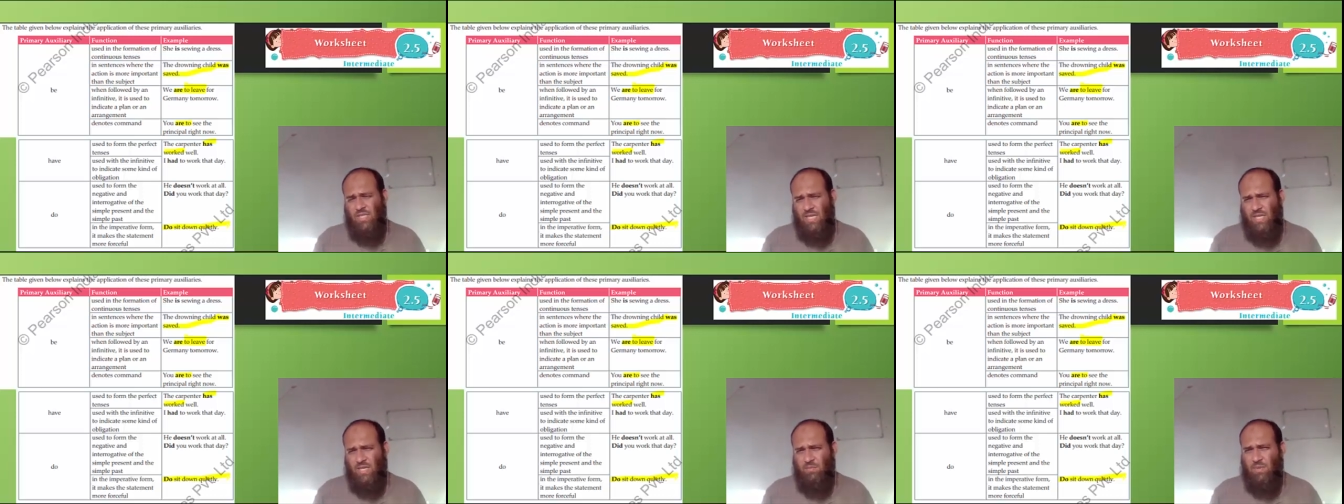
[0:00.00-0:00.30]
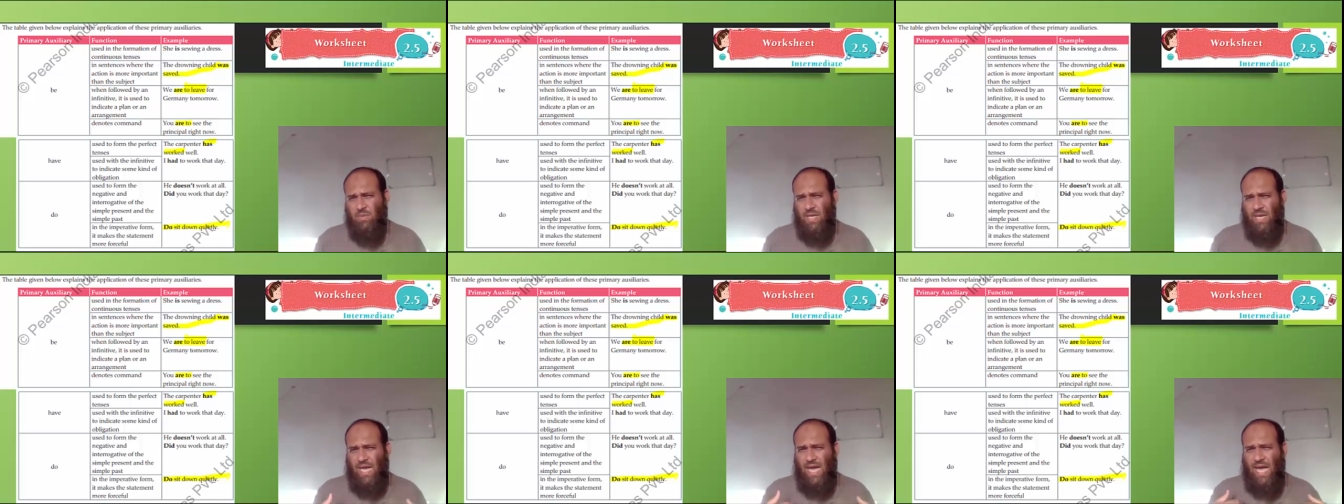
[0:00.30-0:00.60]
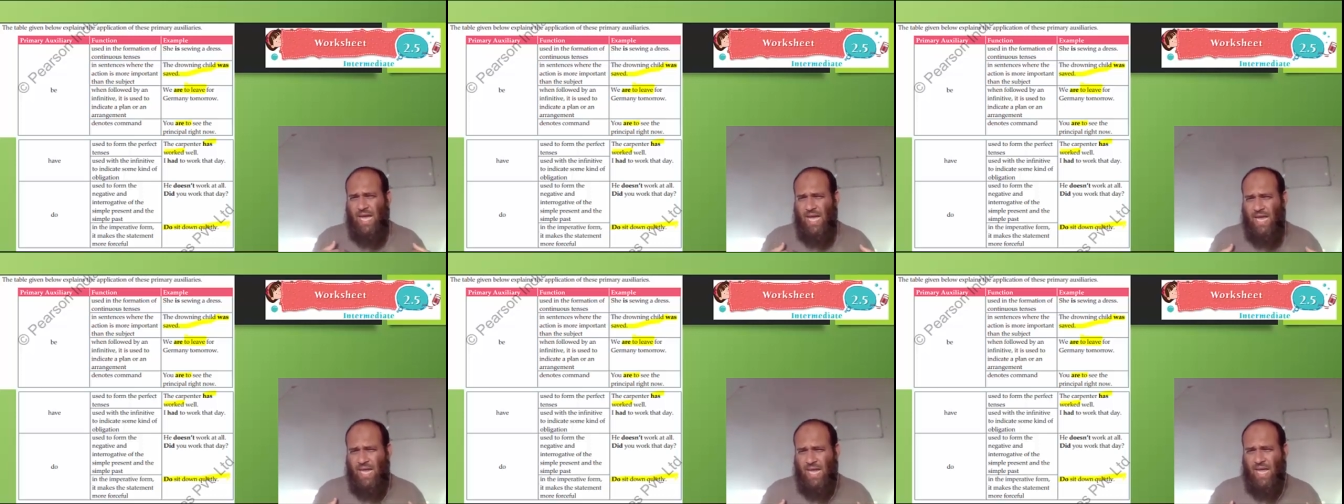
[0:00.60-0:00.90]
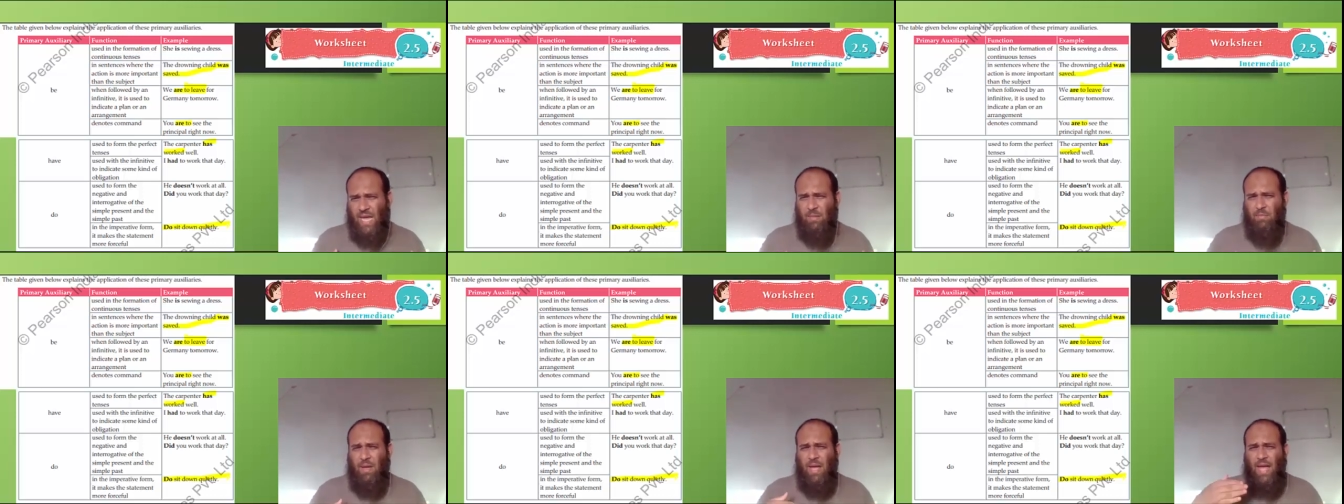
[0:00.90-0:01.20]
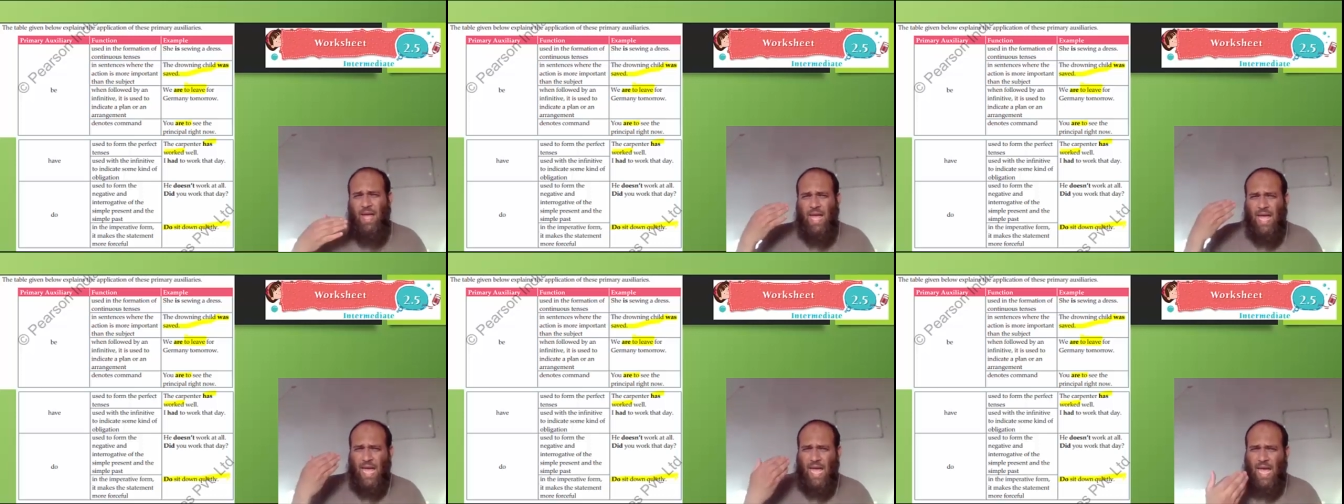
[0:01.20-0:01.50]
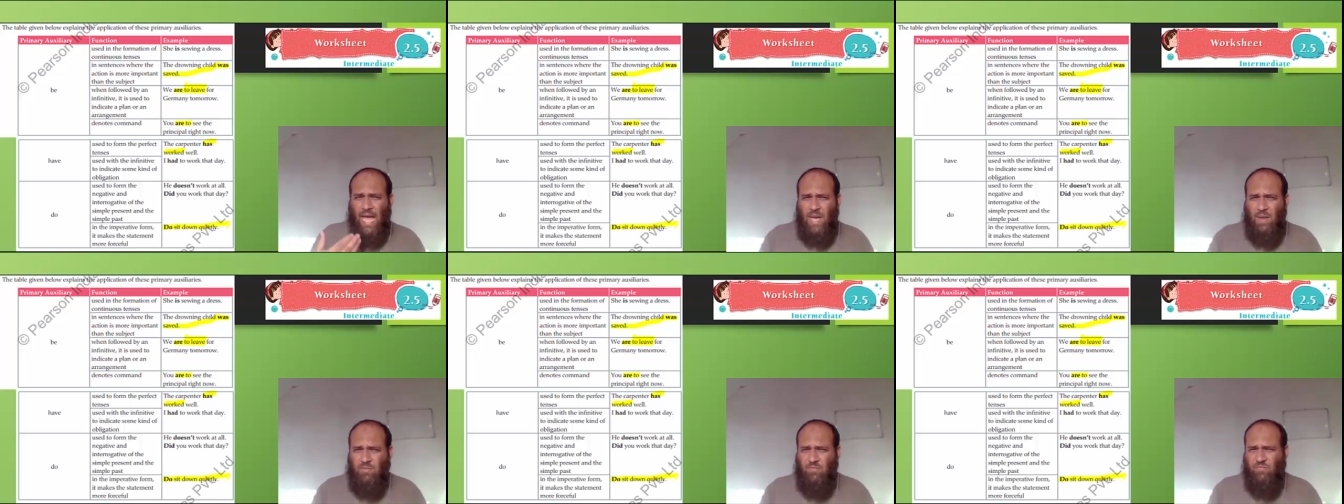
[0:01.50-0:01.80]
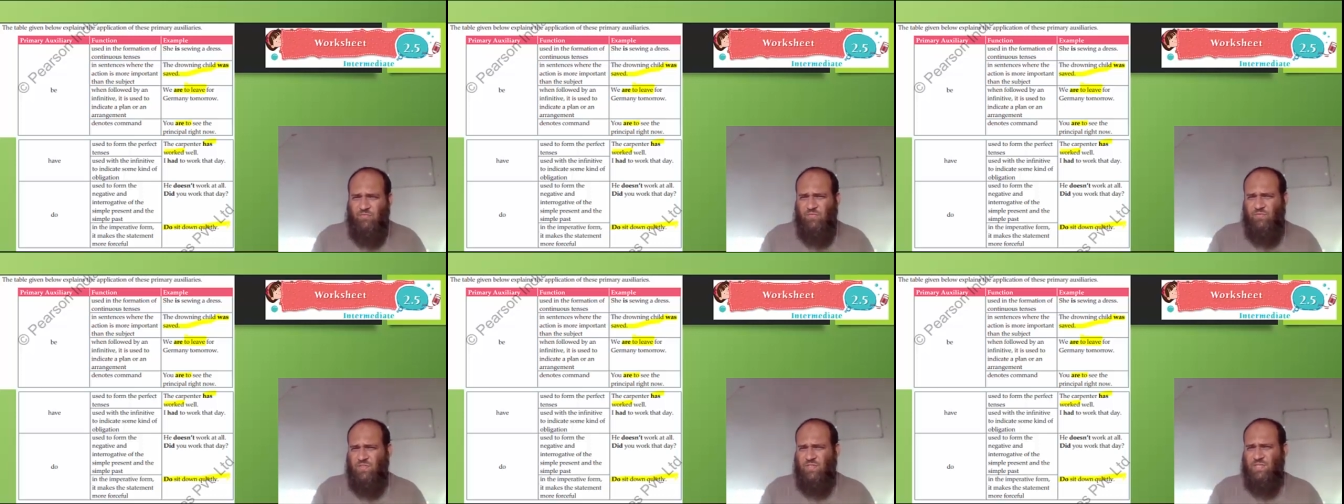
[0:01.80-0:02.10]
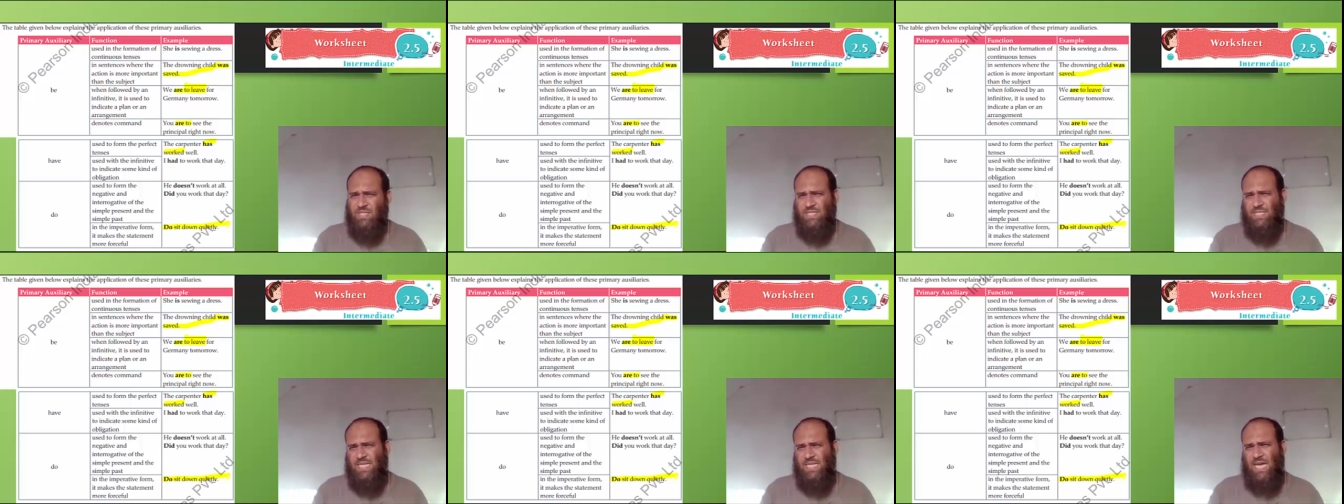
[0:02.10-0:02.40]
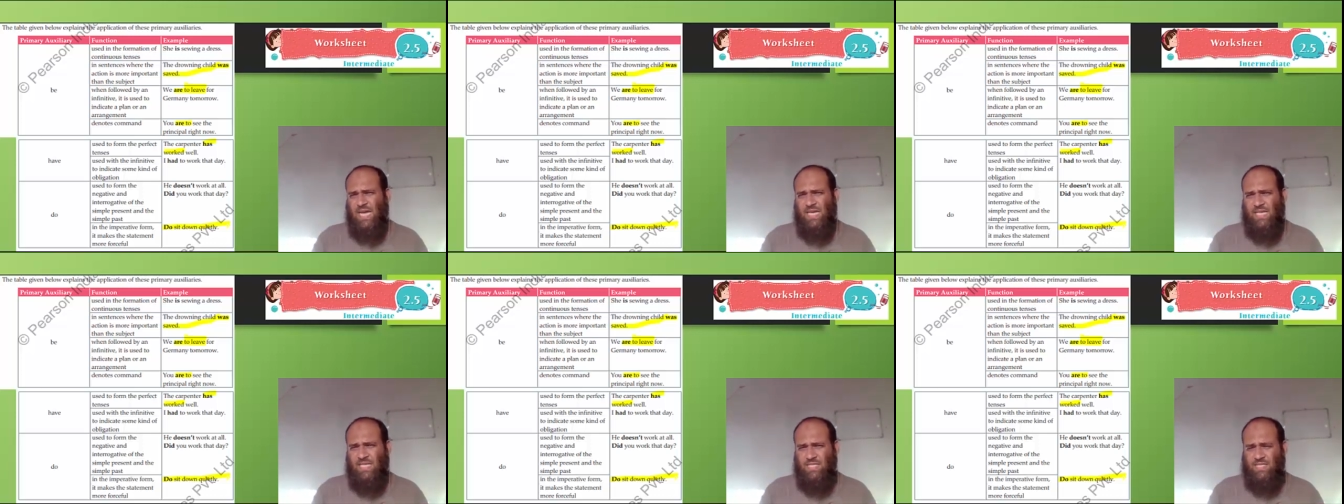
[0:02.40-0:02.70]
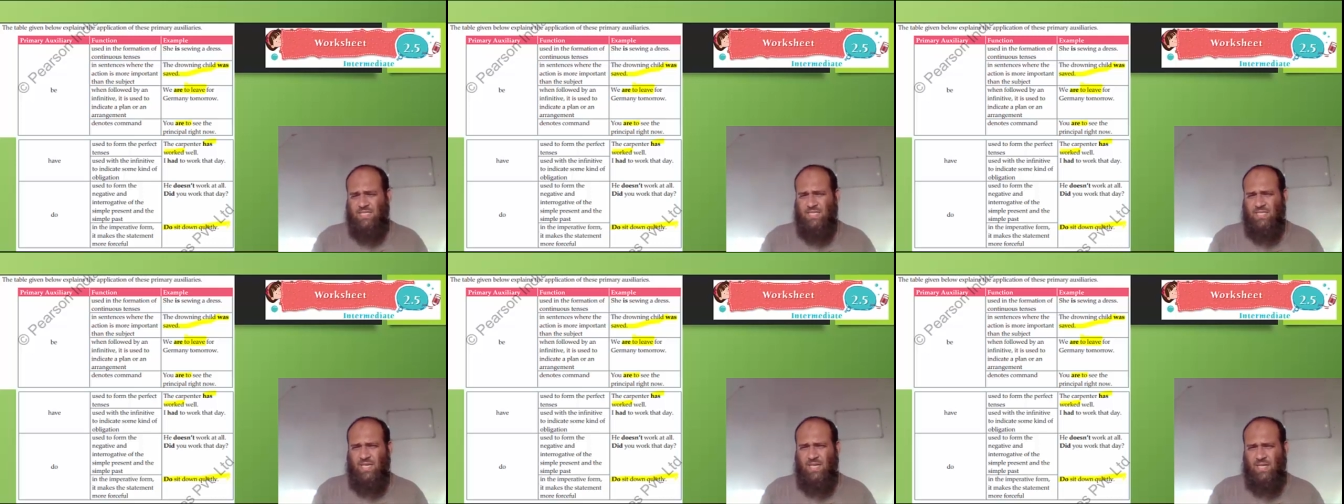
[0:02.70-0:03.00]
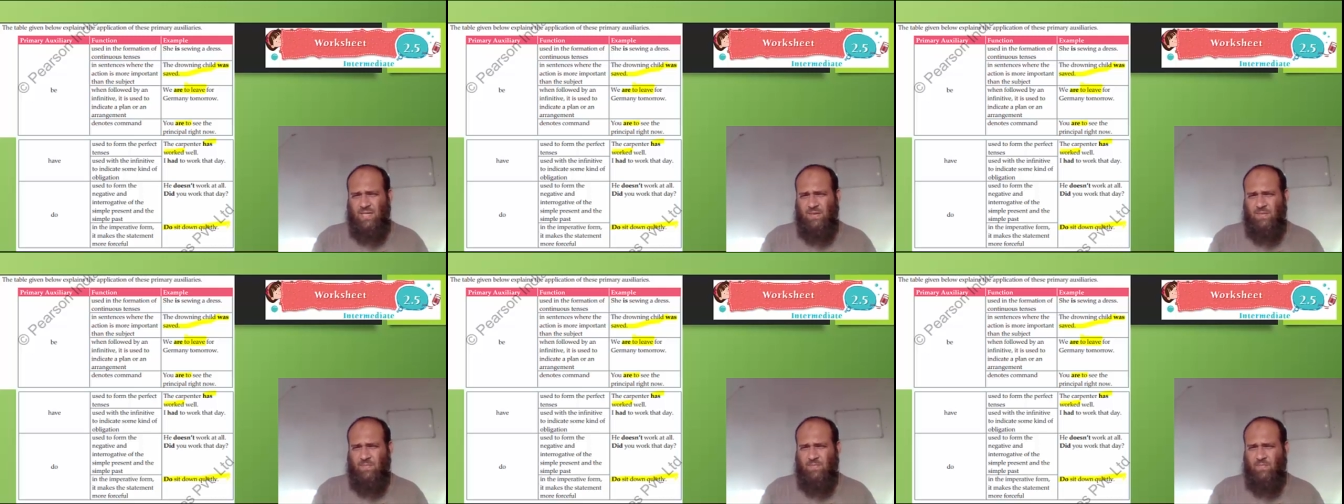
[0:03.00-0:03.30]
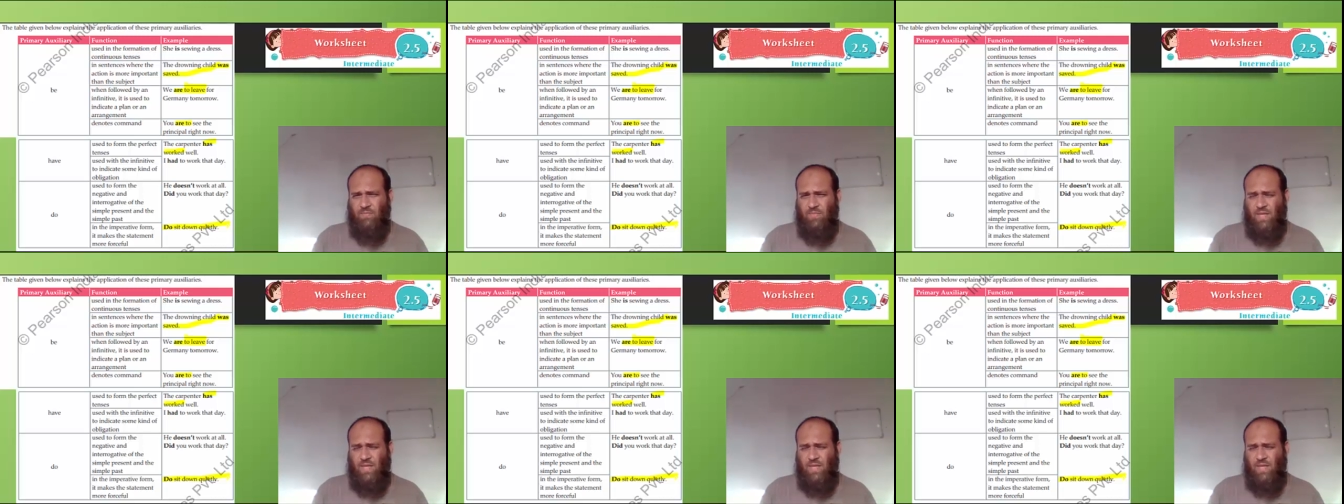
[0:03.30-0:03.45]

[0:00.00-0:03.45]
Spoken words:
it, but I am emphasizing